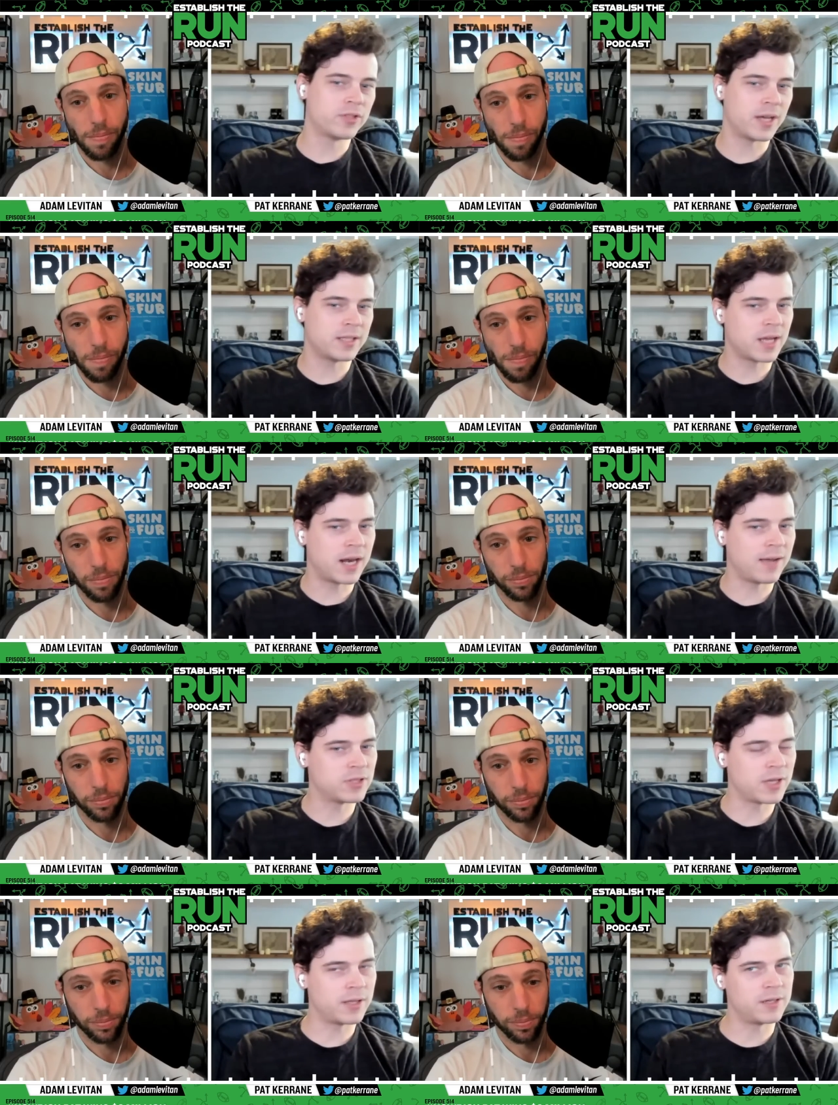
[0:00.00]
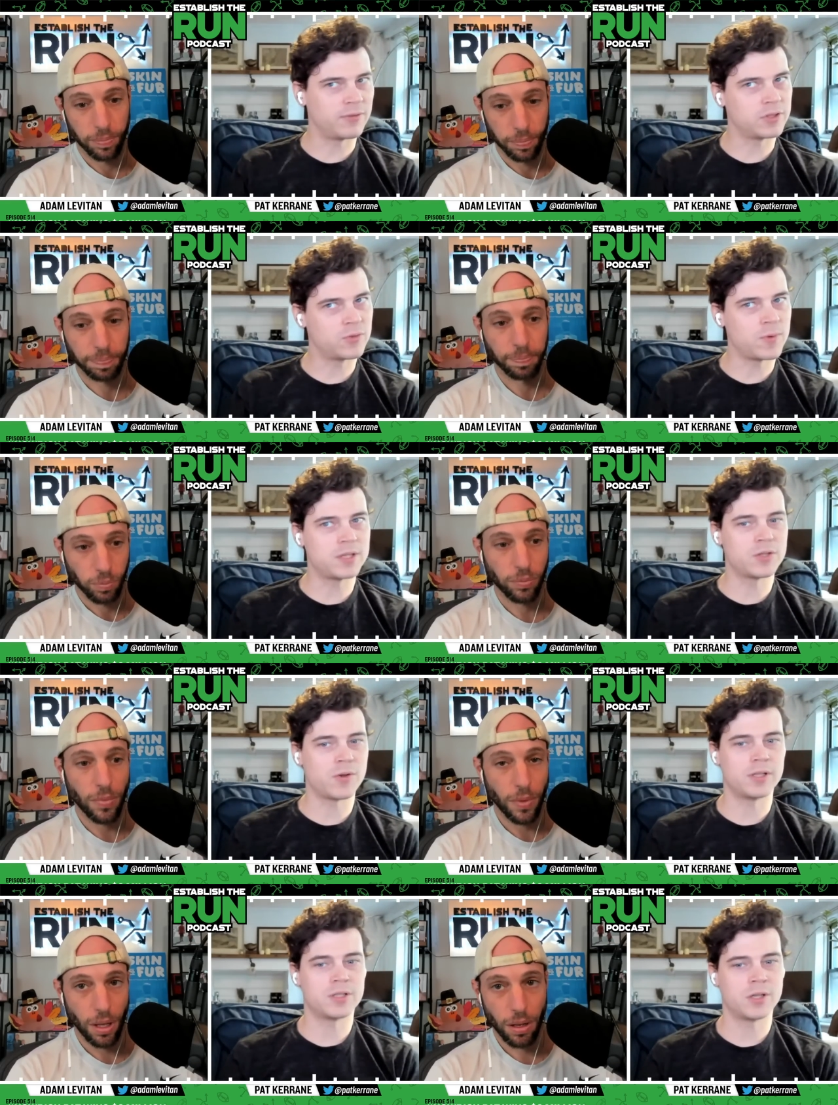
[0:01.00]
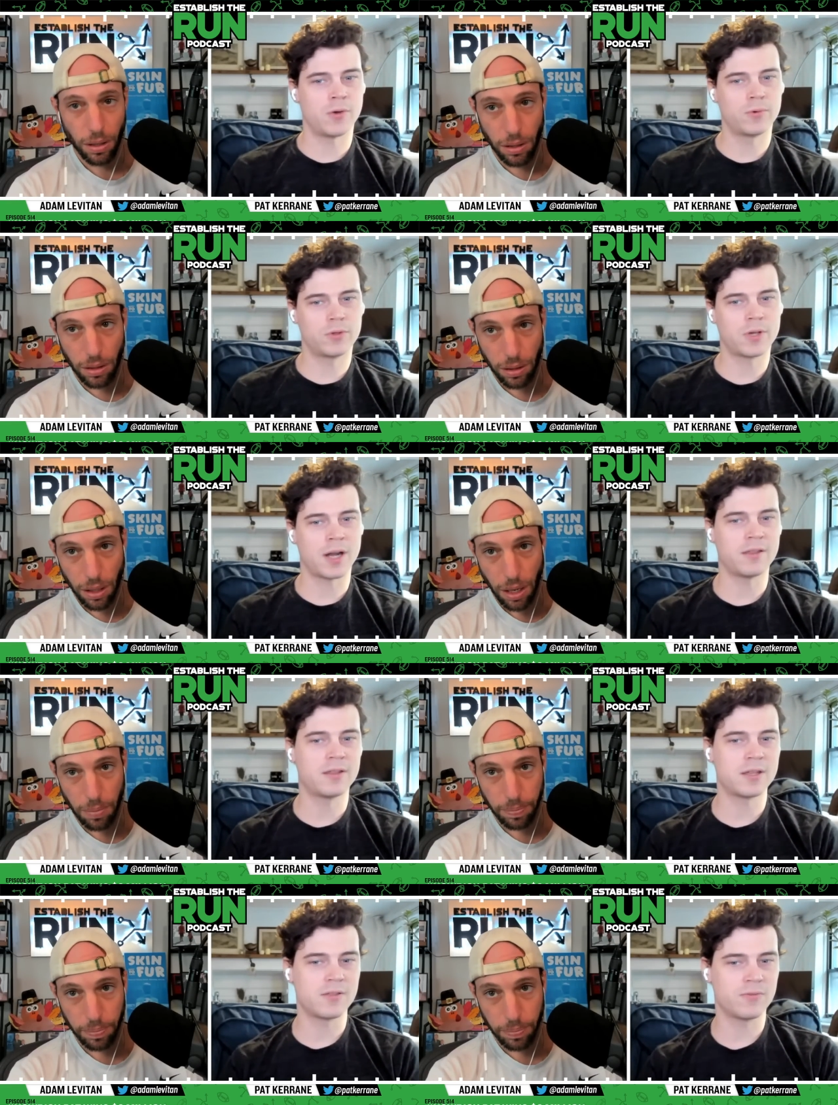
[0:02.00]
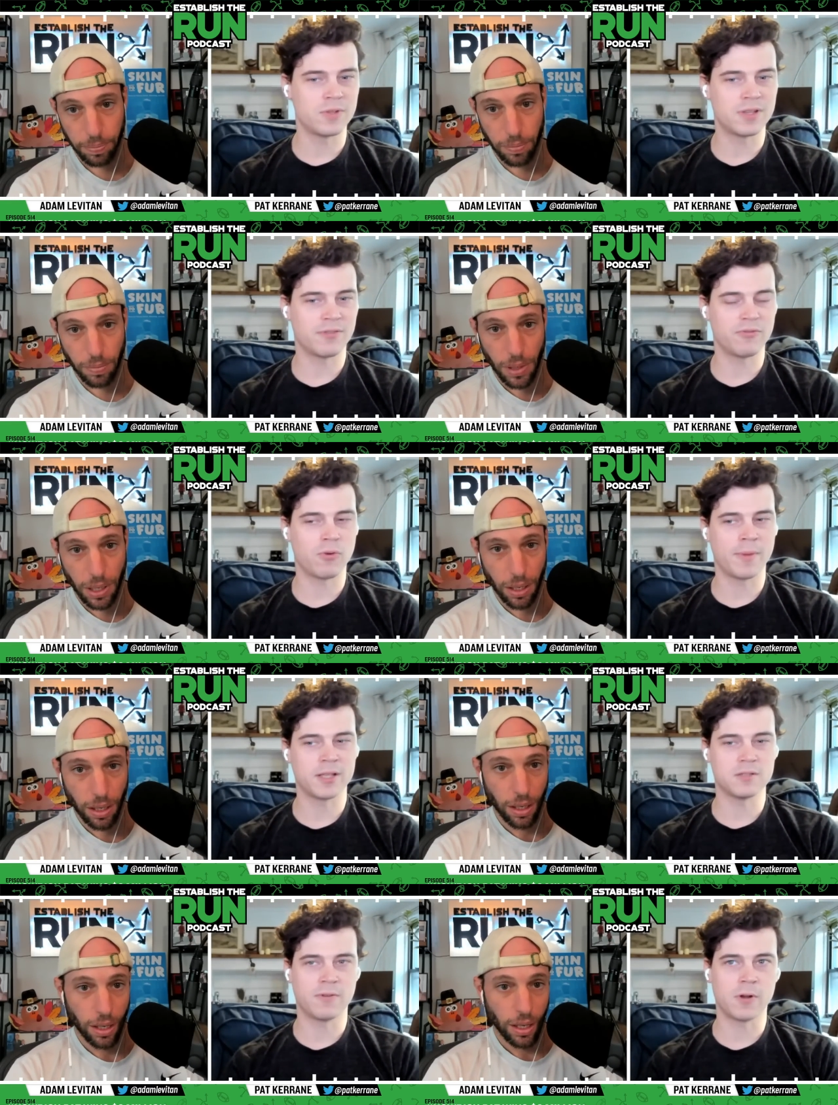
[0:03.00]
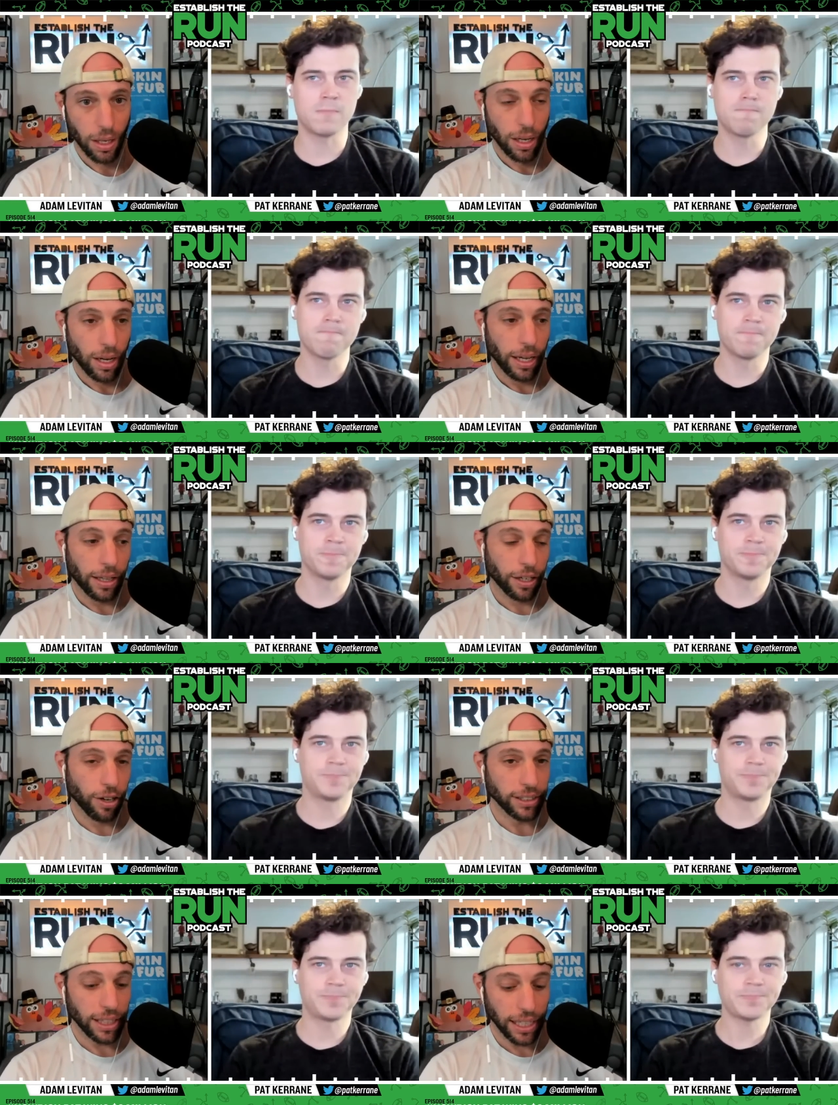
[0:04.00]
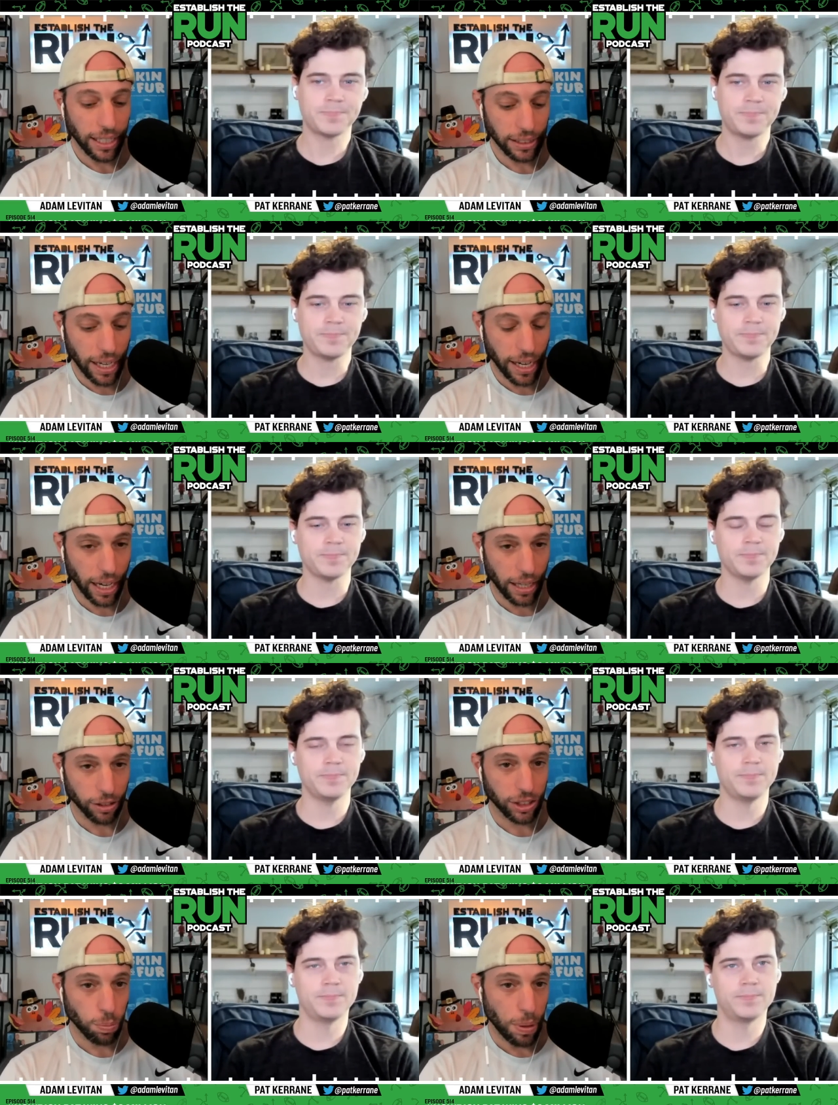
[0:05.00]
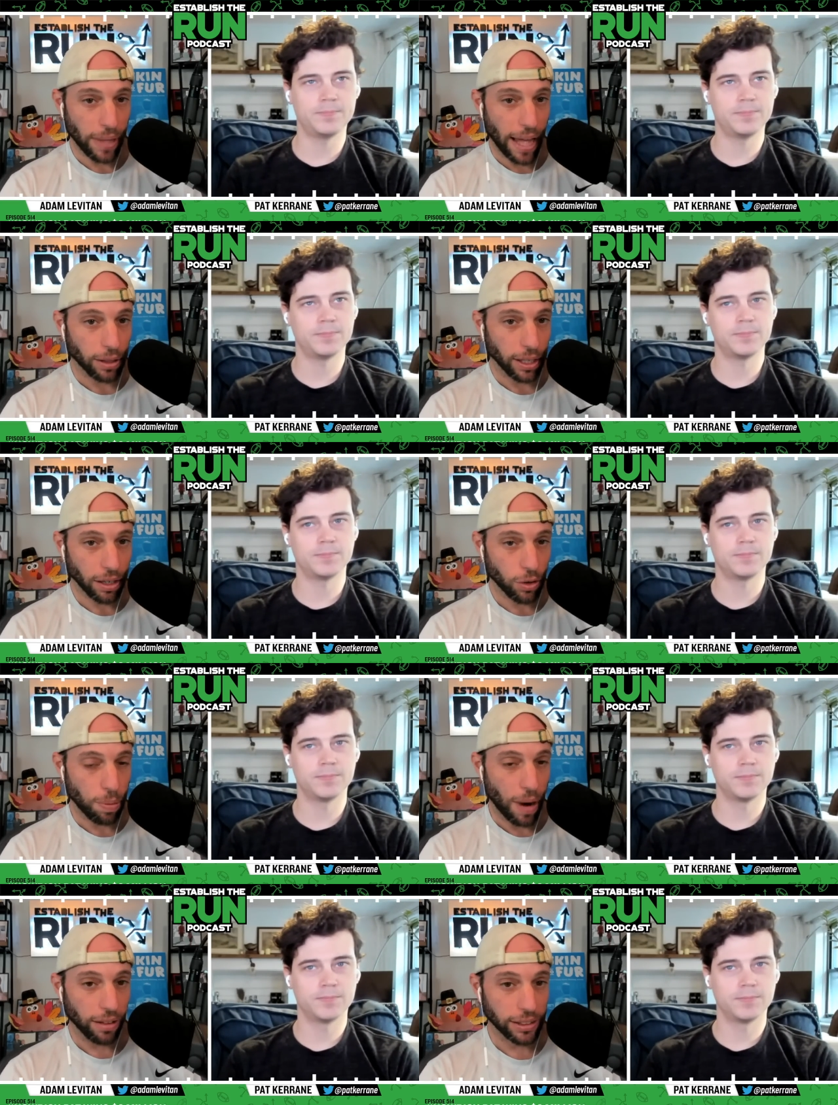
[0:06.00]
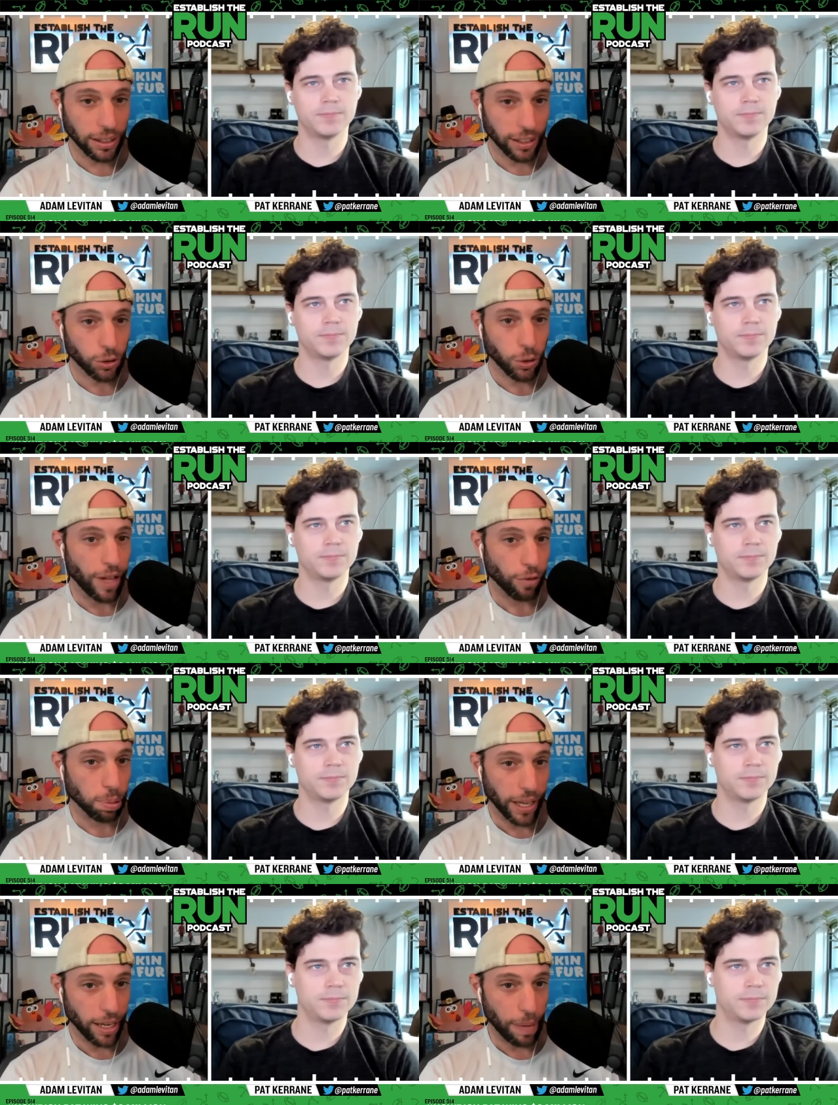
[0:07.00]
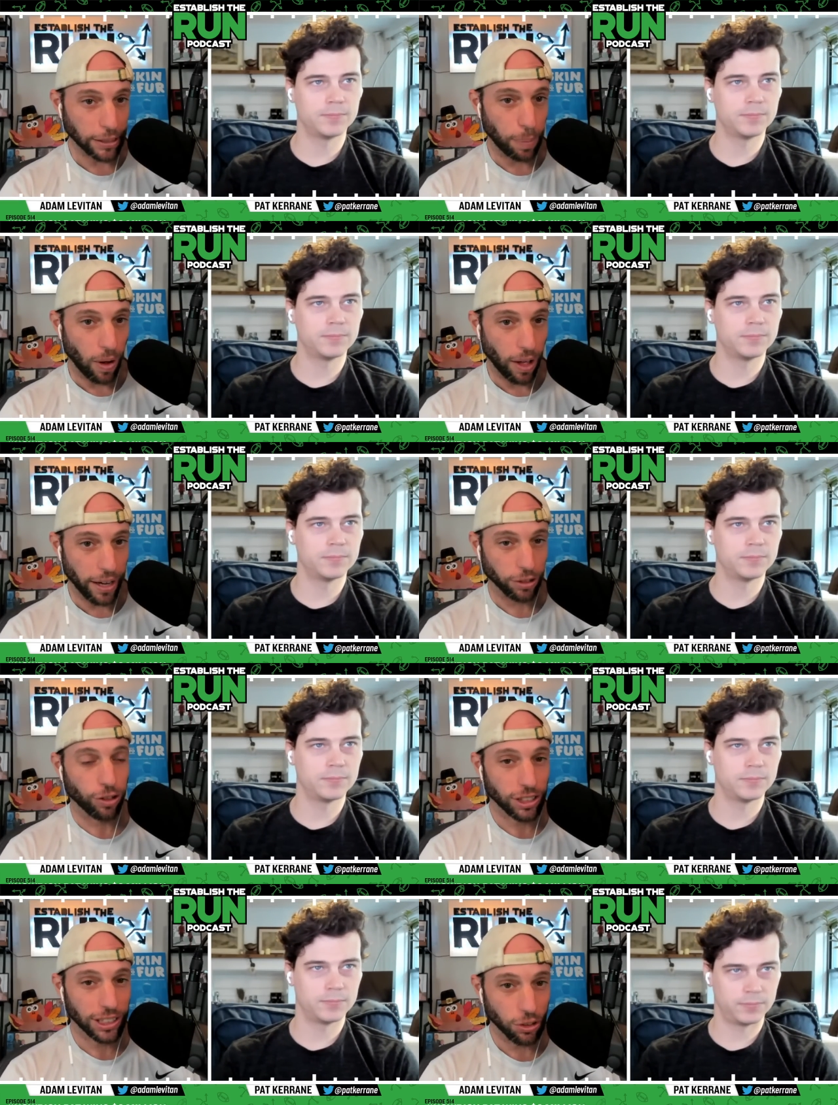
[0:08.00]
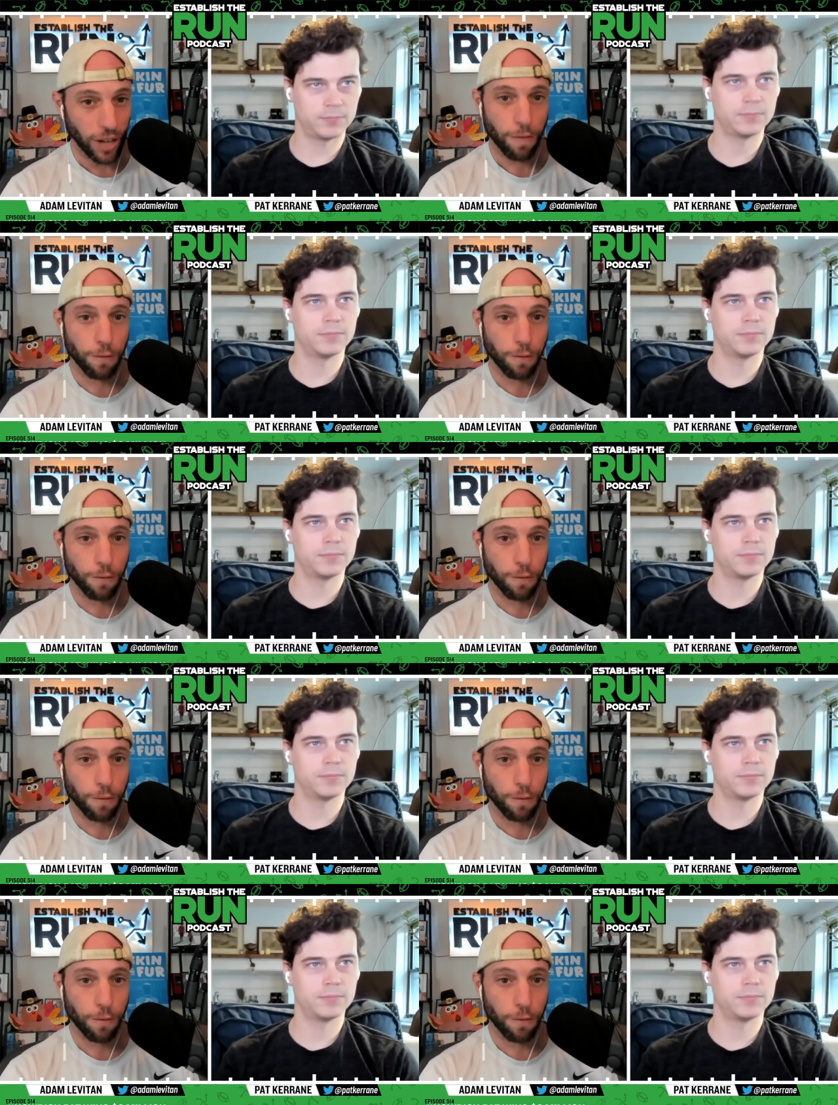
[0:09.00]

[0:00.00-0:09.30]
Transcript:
Speaker 1: sites kind of have slightly different tweaks on it. So kind of yeah. thinking through the different formats is fun.
Speaker 2: And the crazy thing is, like, there's still people out there who are probably listening to this who have never played best ball, and Underdog still got